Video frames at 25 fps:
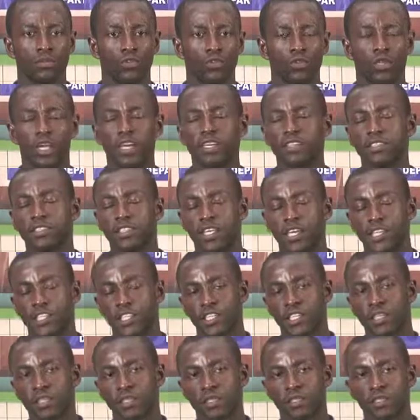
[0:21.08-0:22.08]
Today's
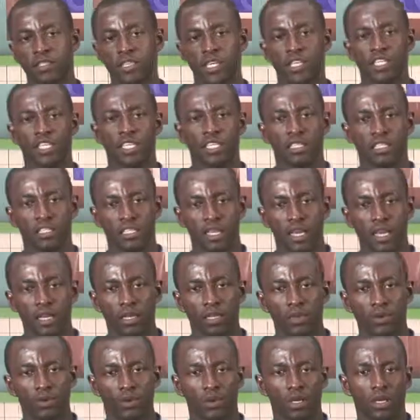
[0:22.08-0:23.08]
session, session
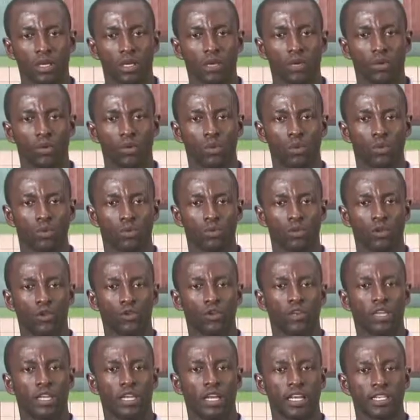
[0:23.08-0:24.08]
10, we will be
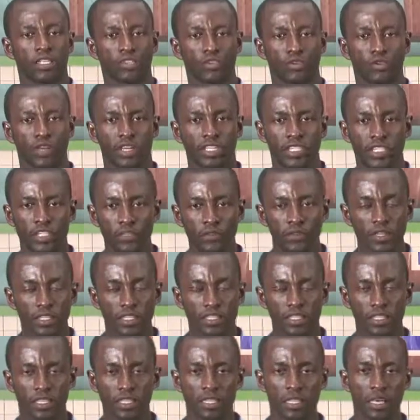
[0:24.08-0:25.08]
looking at
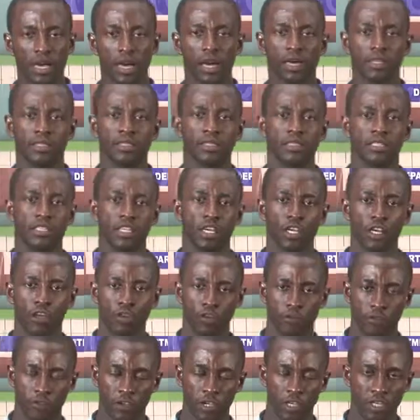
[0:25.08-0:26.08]
creativity and
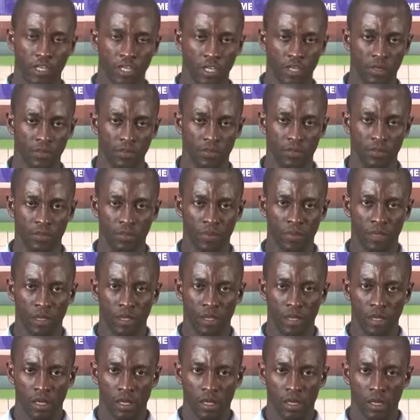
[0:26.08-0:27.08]
innovation.
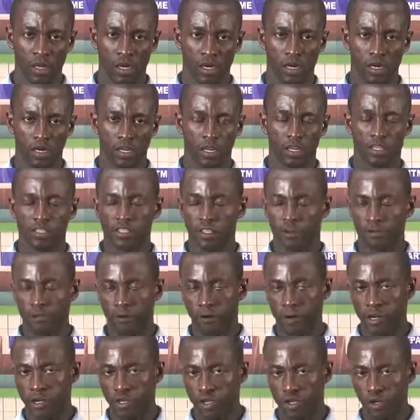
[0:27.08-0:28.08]
This is a
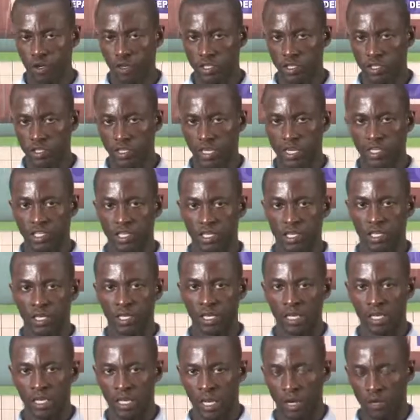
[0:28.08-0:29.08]
very short
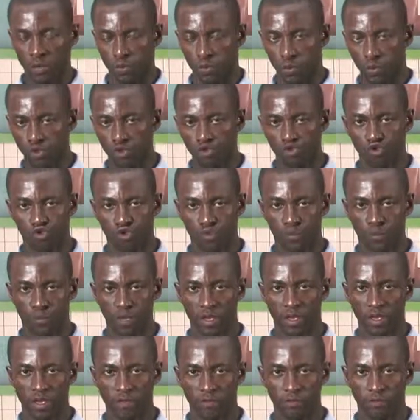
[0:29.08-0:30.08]
session and I would want you to
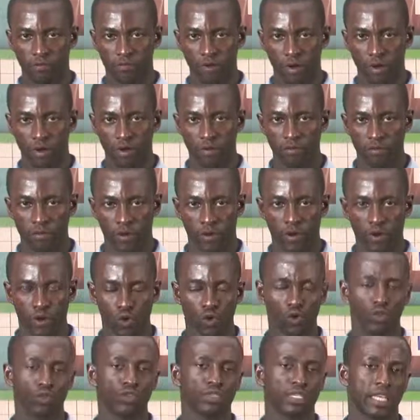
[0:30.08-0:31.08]
pay very, very
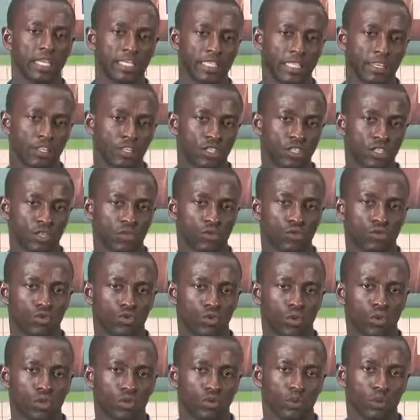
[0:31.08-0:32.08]
close attention
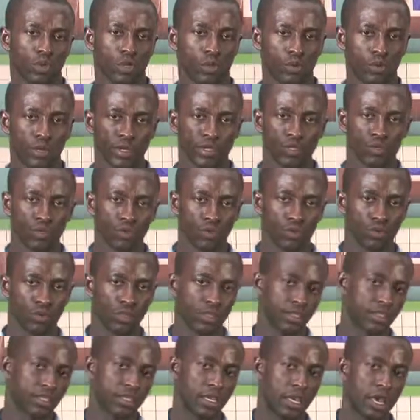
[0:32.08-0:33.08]
to what we are going to
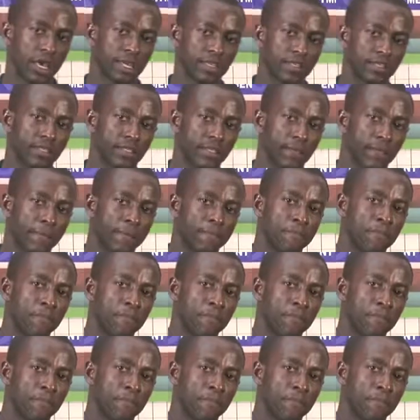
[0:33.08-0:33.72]
discuss.